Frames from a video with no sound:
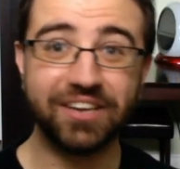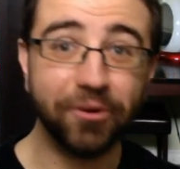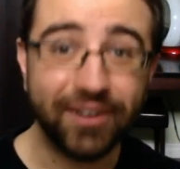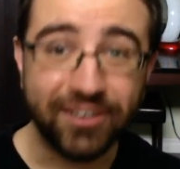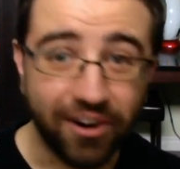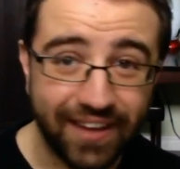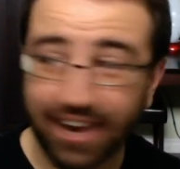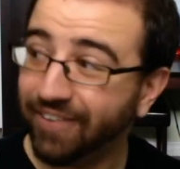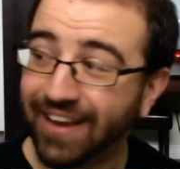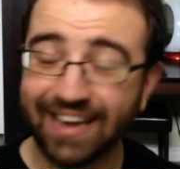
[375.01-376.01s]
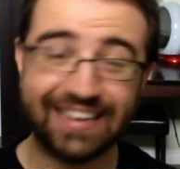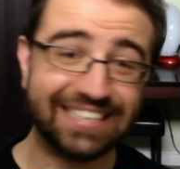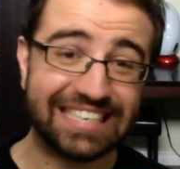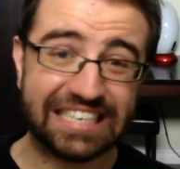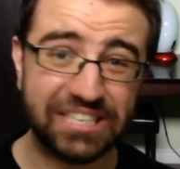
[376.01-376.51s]
You're a Targaryen
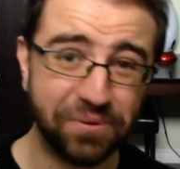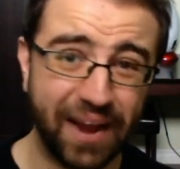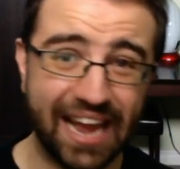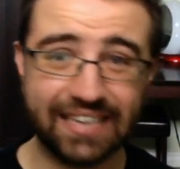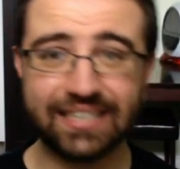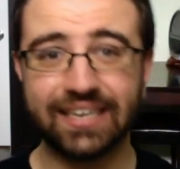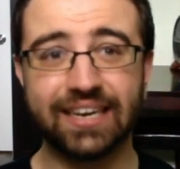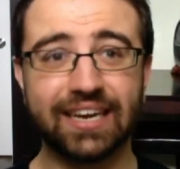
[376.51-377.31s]
and she's your aunt.